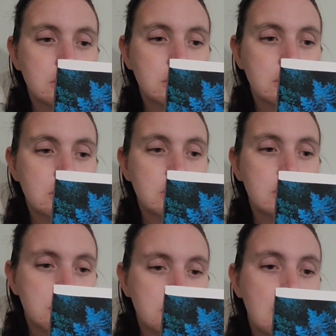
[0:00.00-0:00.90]
that
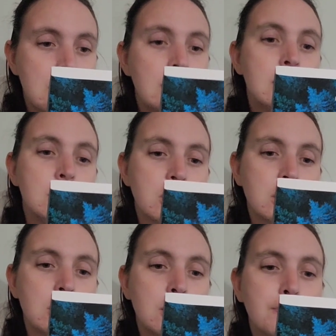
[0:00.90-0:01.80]
taking
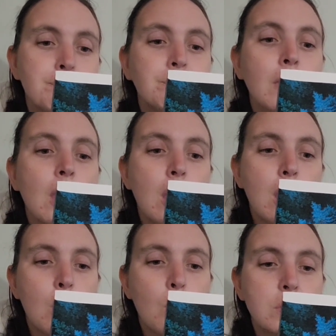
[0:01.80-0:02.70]
Jacob
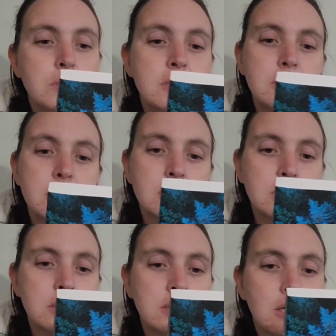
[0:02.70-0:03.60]
was a
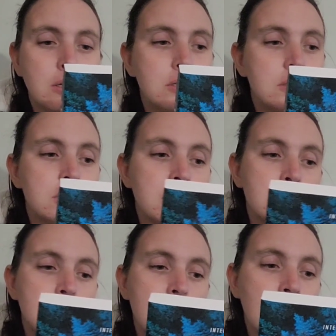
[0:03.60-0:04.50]
decision that could change
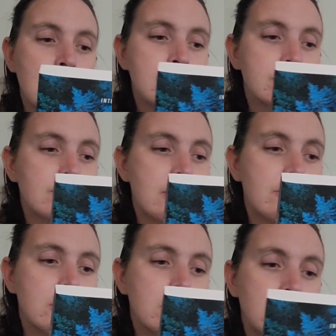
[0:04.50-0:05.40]
their lives
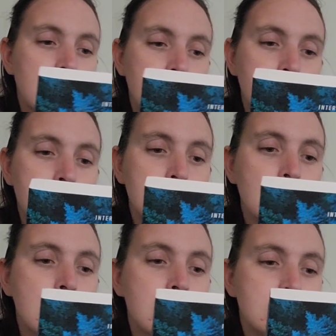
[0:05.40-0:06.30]
forever. Through
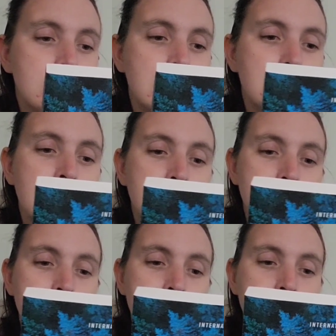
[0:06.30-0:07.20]
the austere
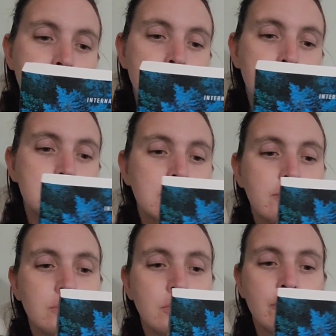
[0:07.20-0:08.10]
mountain tops of
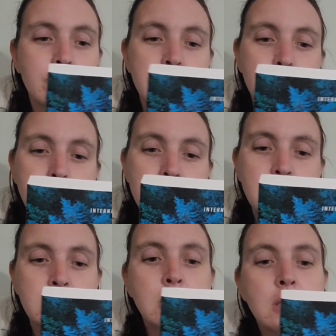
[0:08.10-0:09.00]
northern
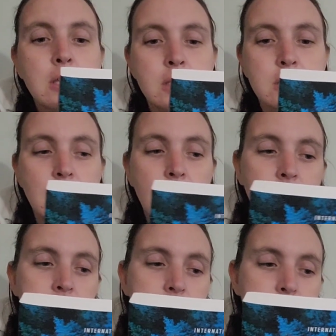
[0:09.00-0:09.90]
Sweden, this highly
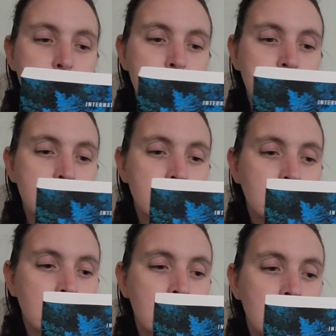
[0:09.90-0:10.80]
anticipated
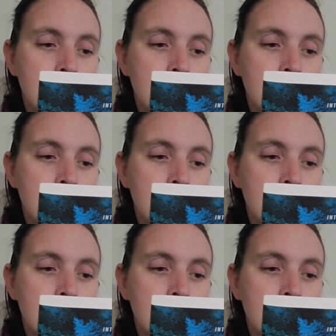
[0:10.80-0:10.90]
thriller